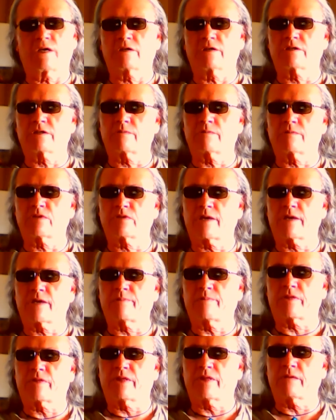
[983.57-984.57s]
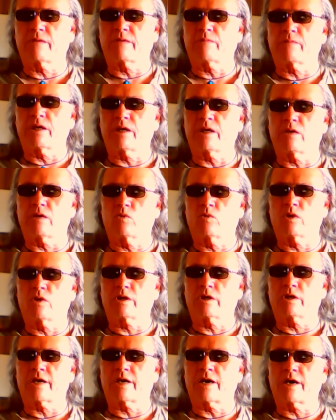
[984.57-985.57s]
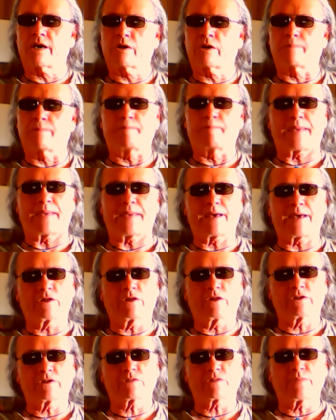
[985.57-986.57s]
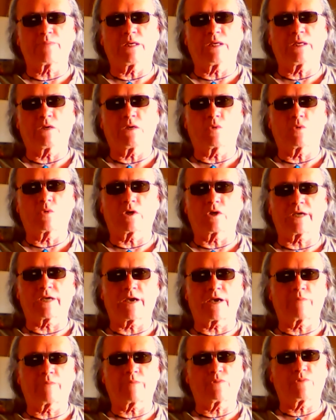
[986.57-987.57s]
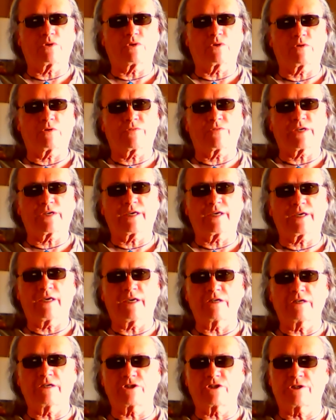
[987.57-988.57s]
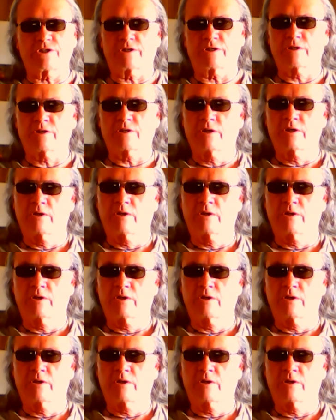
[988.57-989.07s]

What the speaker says: some type of thing being worked out, a balance being worked out, a purification.